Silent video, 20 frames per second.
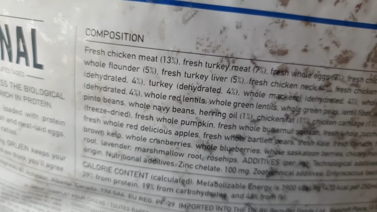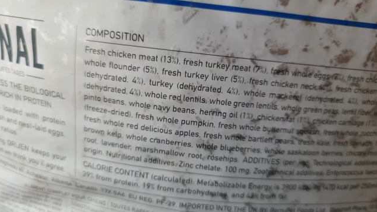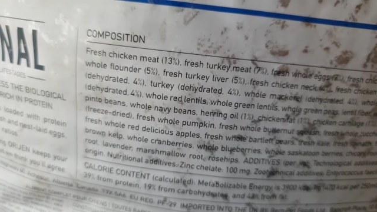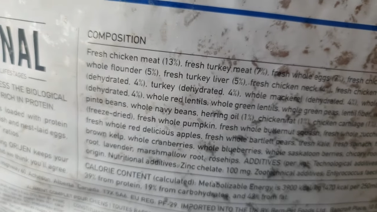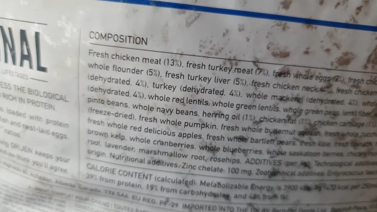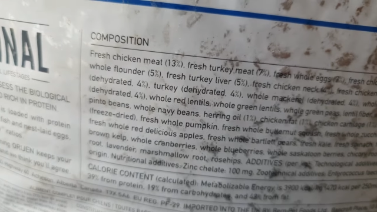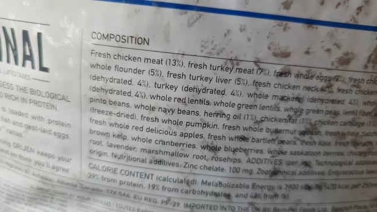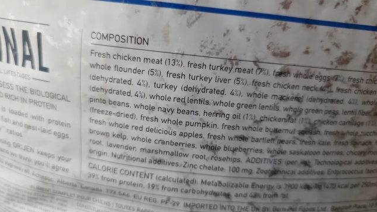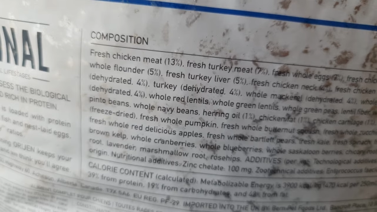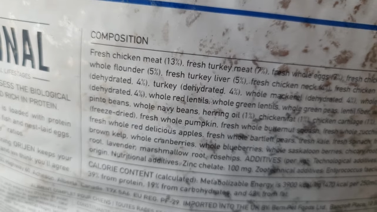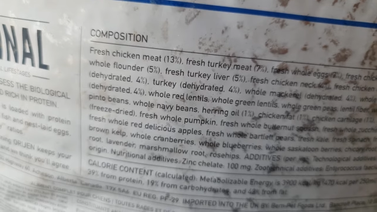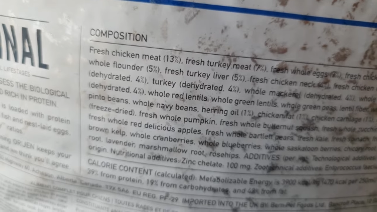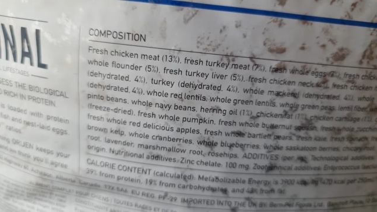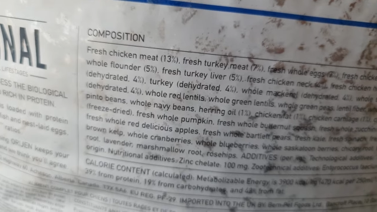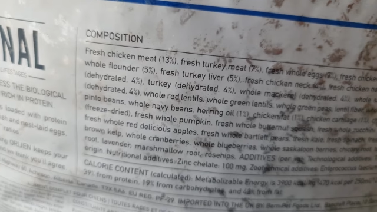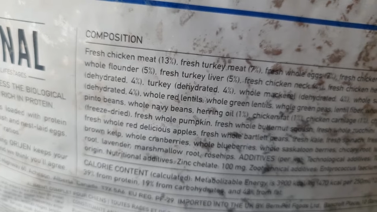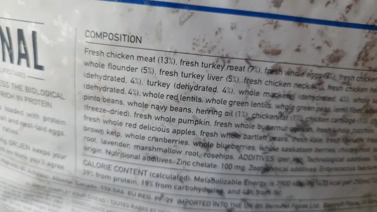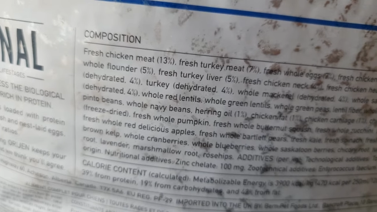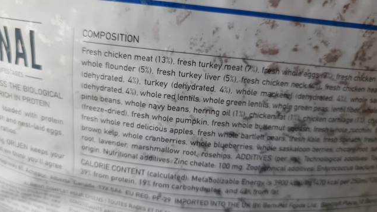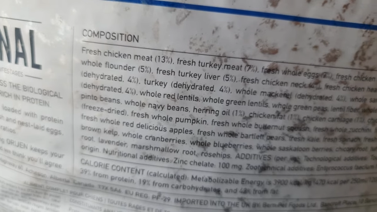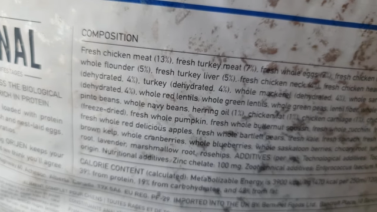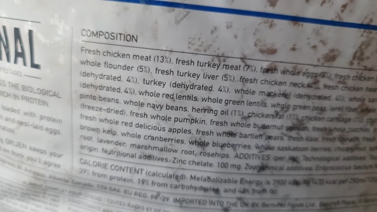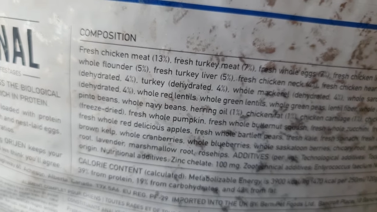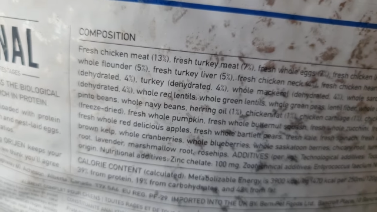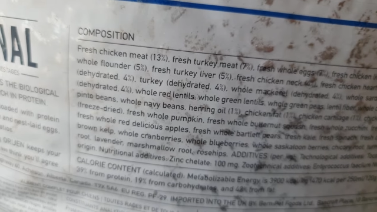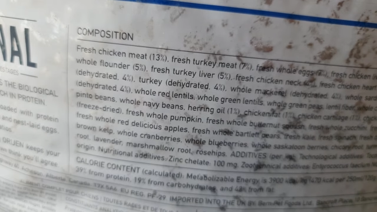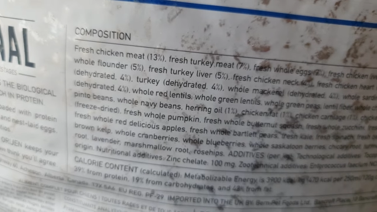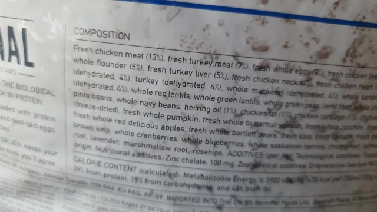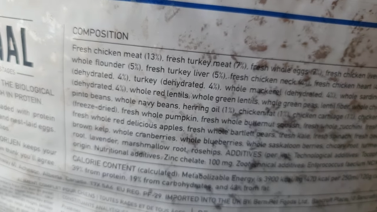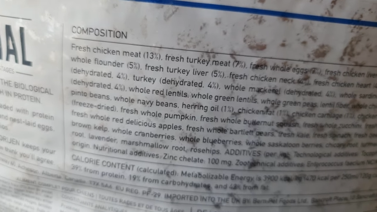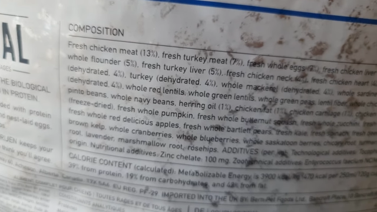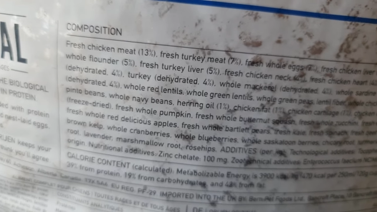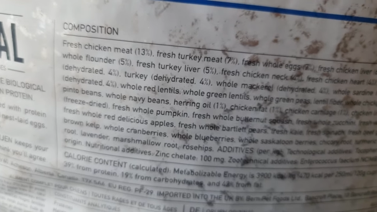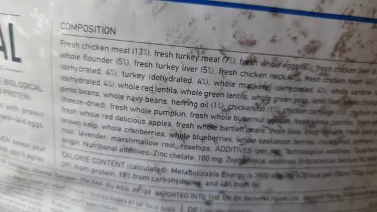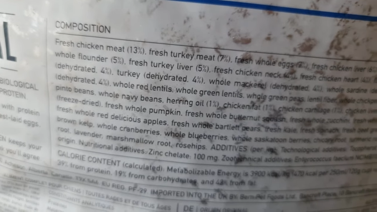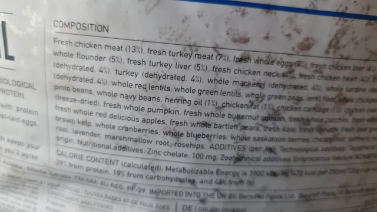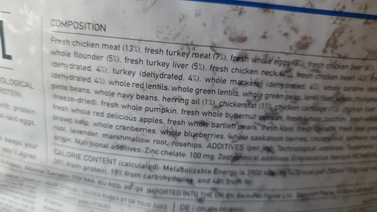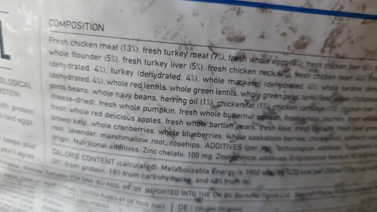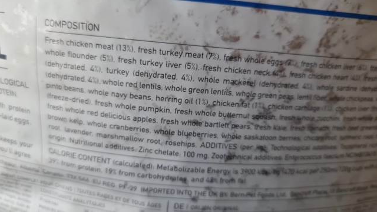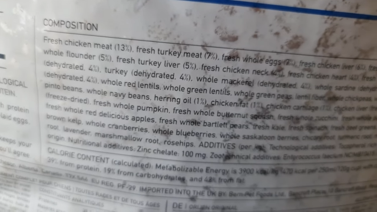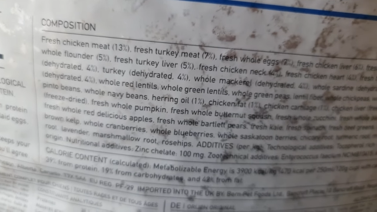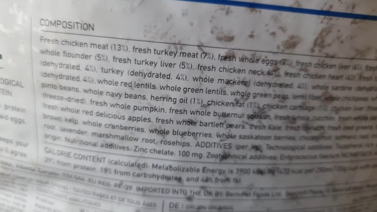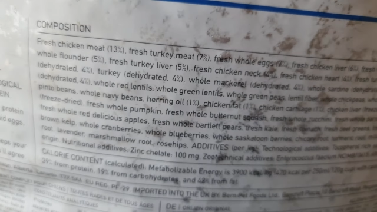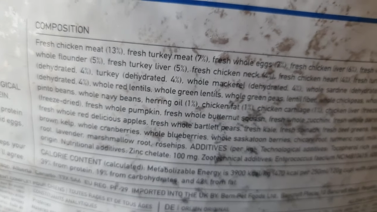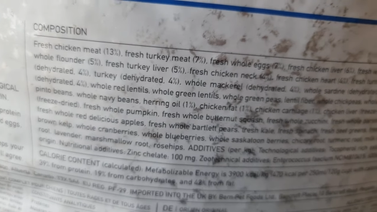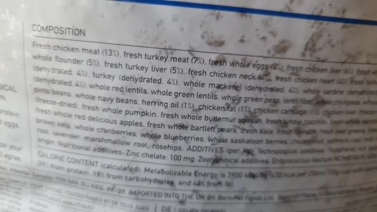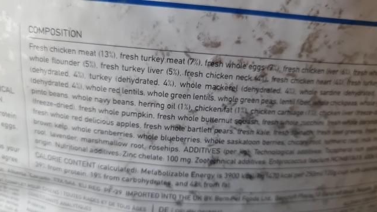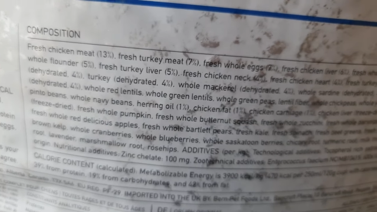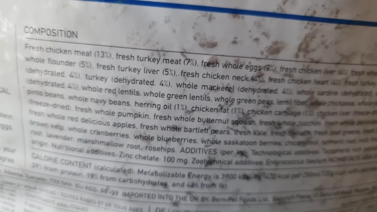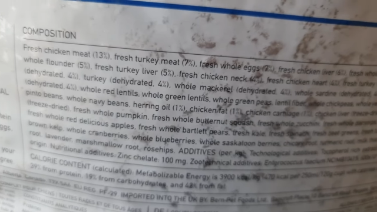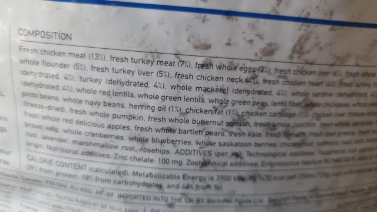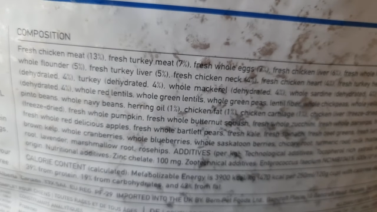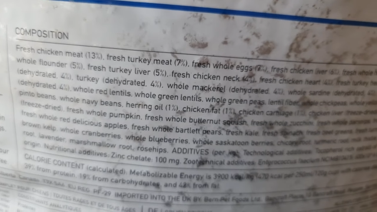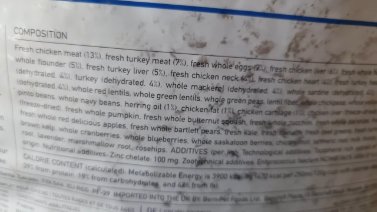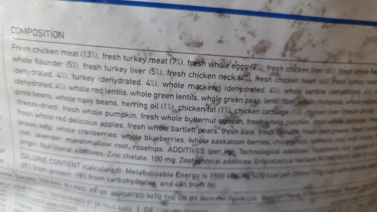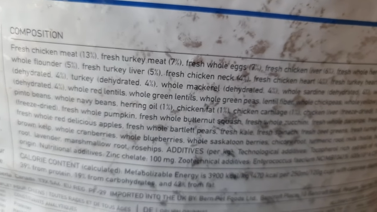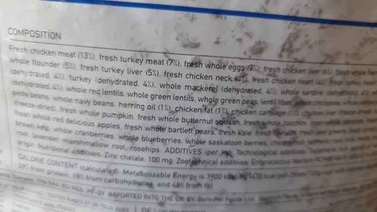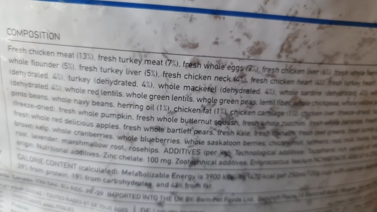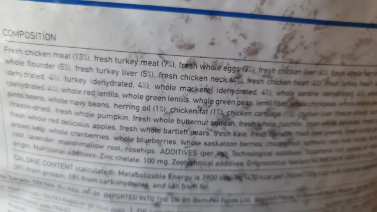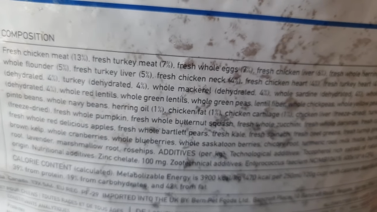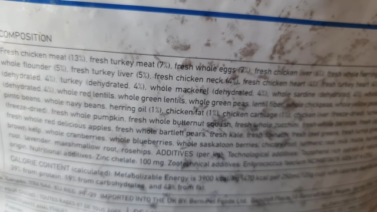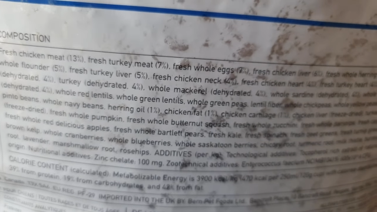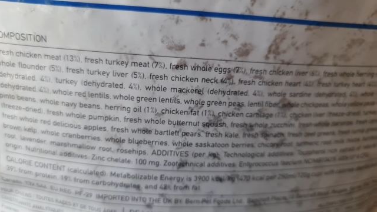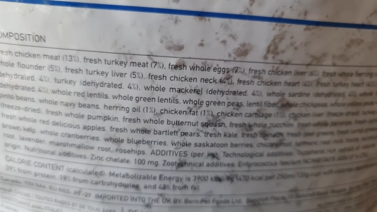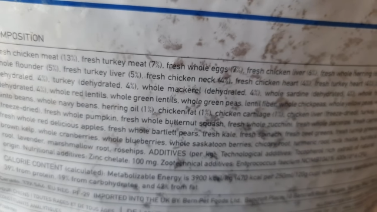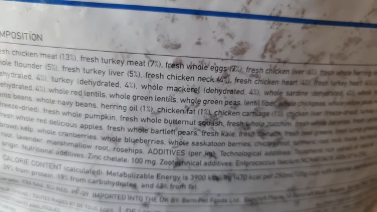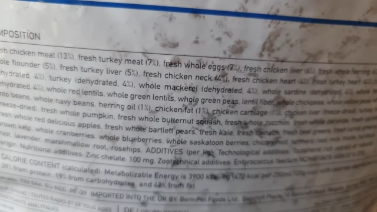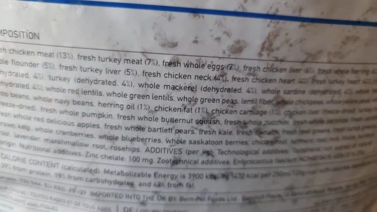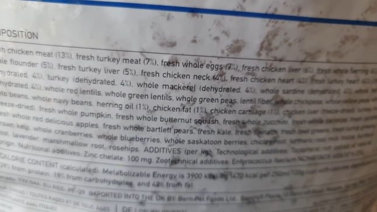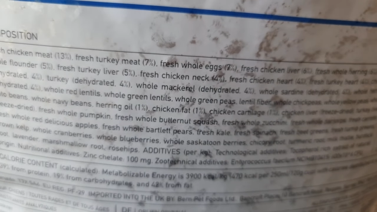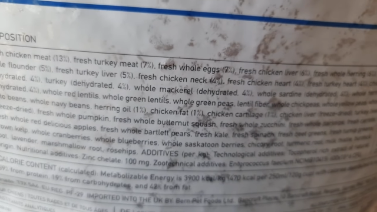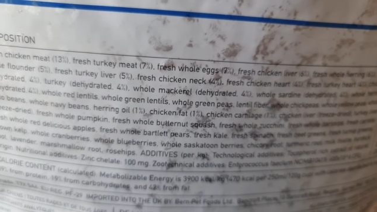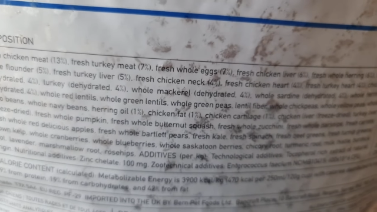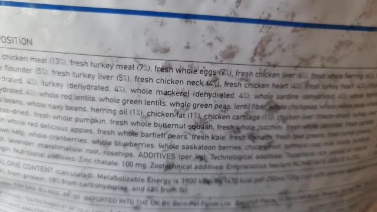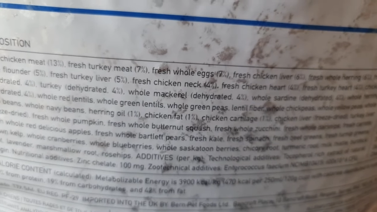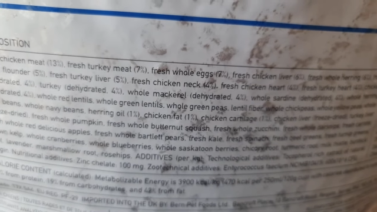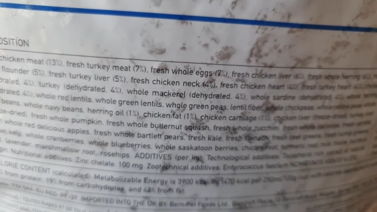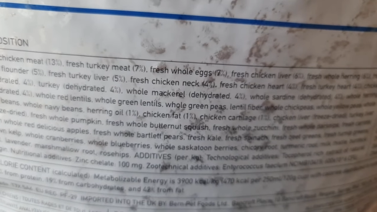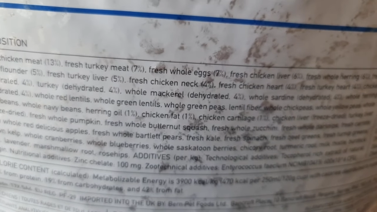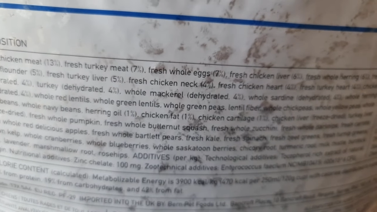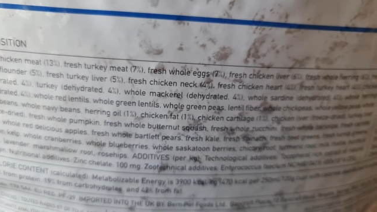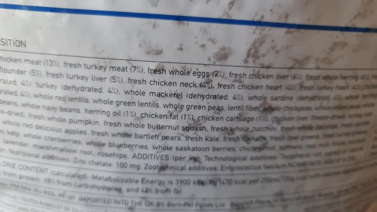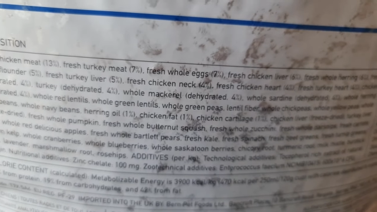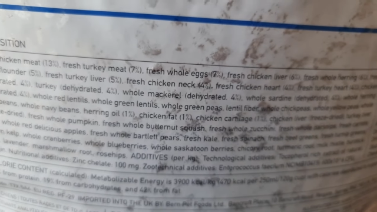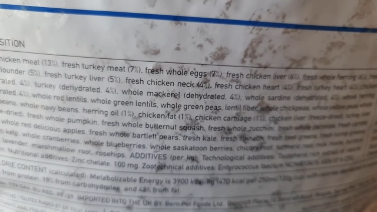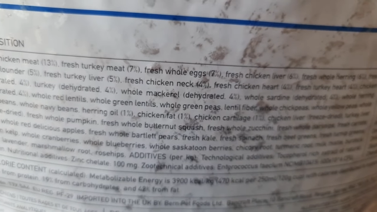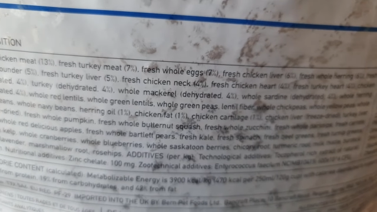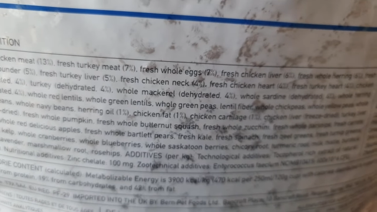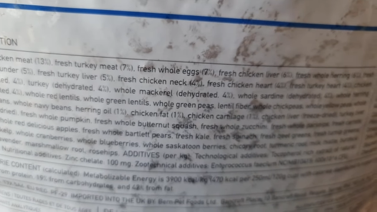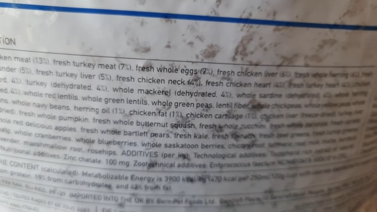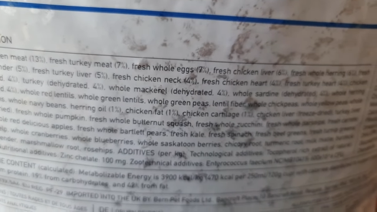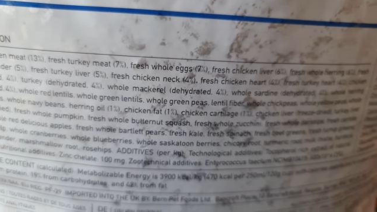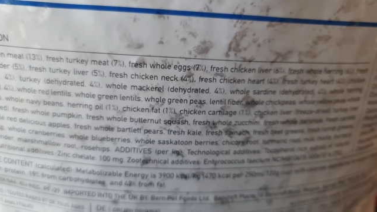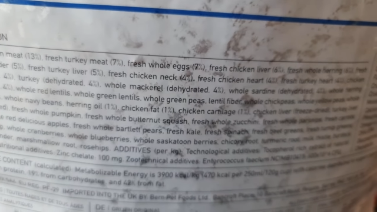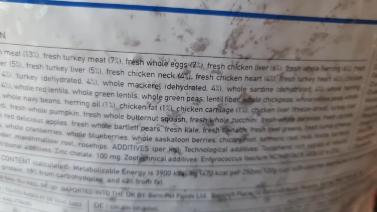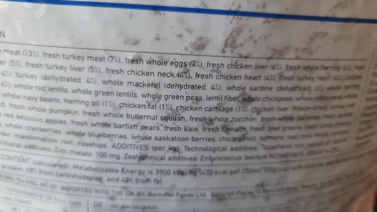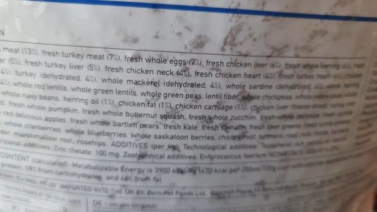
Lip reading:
[unreadable: no face in view]